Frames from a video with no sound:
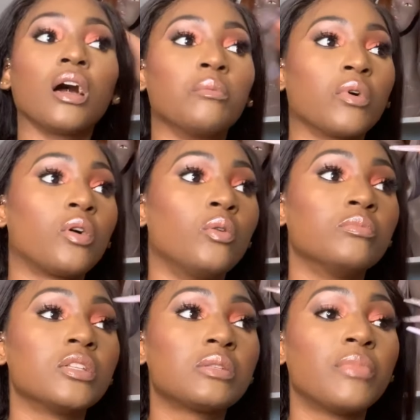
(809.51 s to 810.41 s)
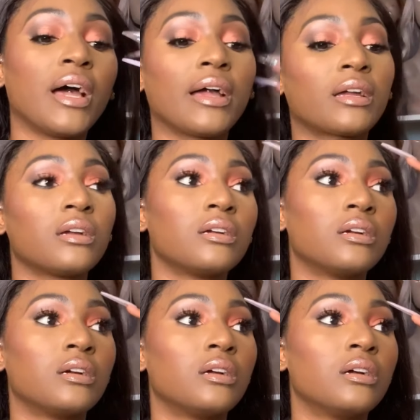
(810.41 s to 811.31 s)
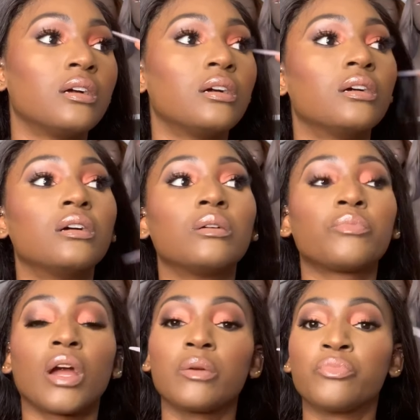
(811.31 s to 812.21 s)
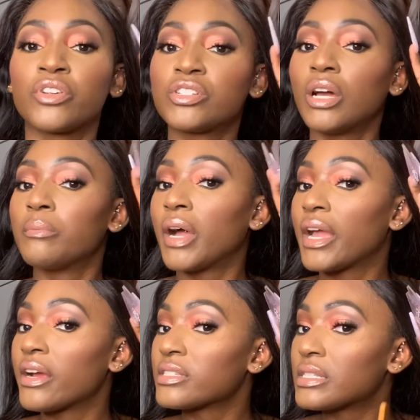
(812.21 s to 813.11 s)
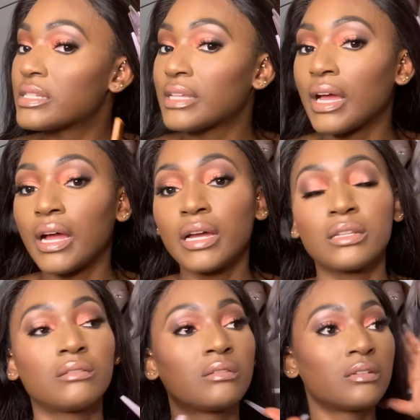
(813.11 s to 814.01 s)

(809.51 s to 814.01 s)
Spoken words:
I'm gonna comb this back. Probably brush down my hairs at the side.